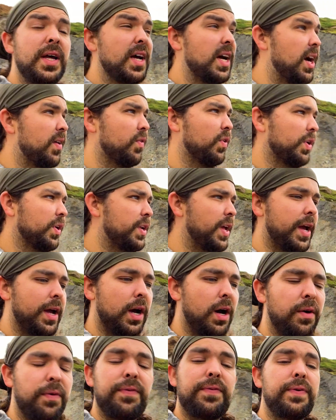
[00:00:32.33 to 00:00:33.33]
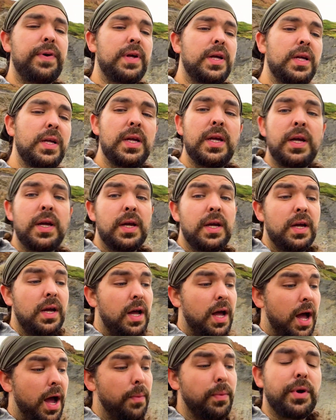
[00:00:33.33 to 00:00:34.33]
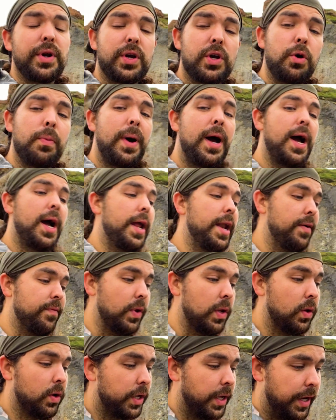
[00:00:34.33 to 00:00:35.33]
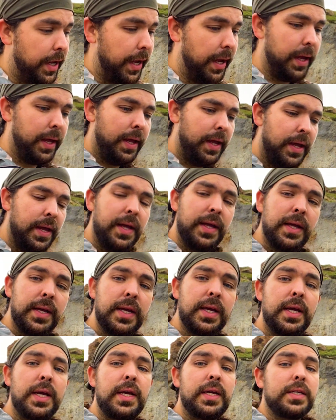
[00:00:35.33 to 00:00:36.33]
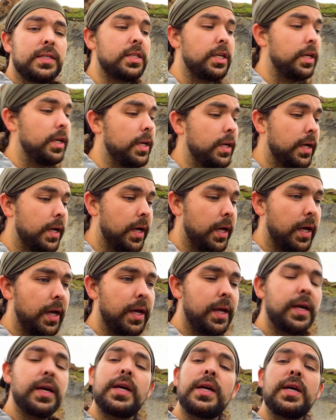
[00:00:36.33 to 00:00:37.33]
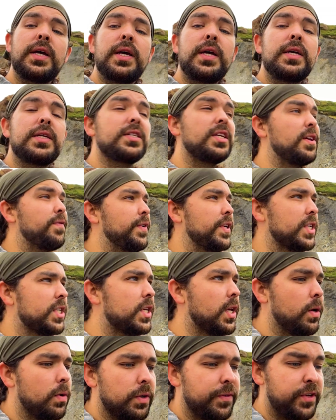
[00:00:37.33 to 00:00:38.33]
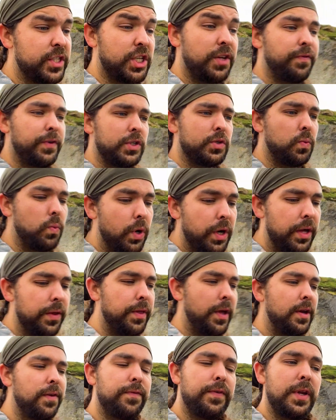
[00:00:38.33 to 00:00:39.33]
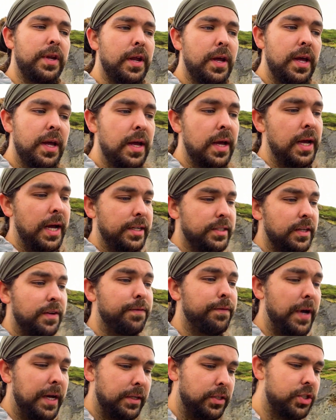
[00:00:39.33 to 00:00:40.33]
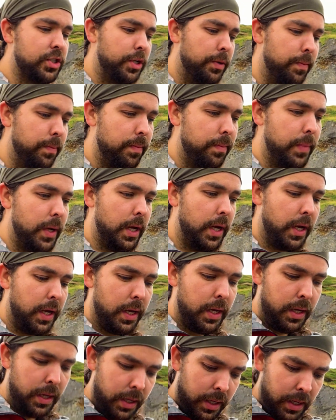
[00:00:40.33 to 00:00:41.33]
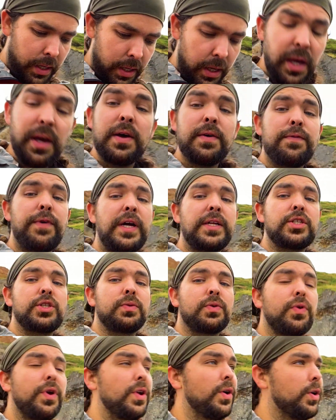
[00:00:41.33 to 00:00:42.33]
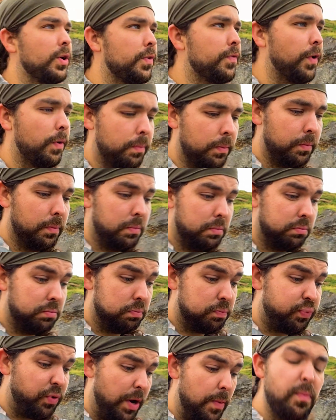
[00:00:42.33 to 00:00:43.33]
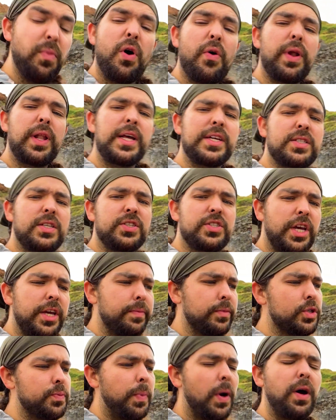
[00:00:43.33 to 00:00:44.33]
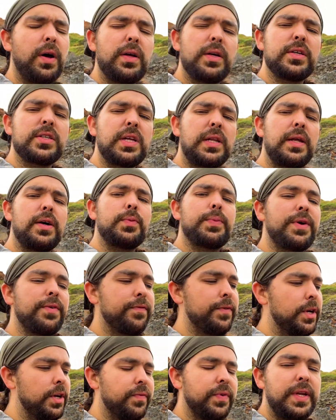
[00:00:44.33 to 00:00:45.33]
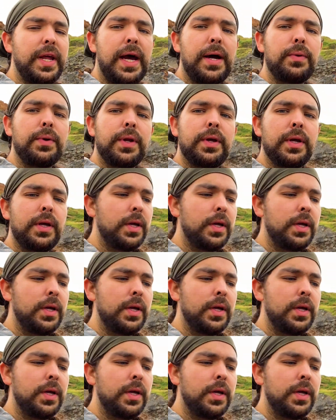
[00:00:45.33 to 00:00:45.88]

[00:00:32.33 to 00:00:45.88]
I've got a day off. I'm going to come out and have a look at it. See if it's worth anything. I did find some crinoid from more or less the same spot. It's a little bit further down.